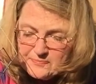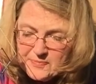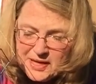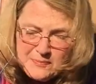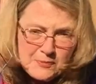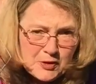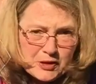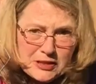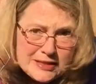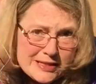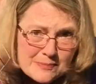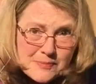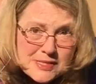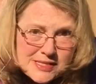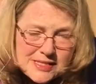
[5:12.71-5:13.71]
paper
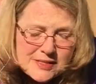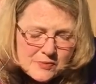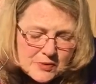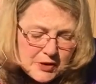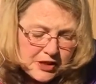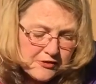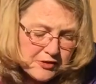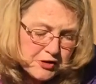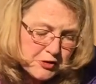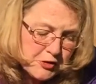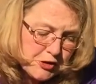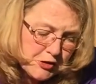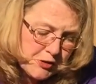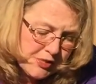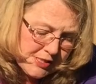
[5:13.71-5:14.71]
clips, whatever you're
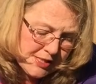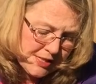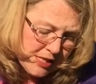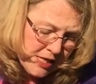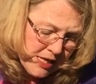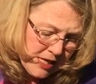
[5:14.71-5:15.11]
using.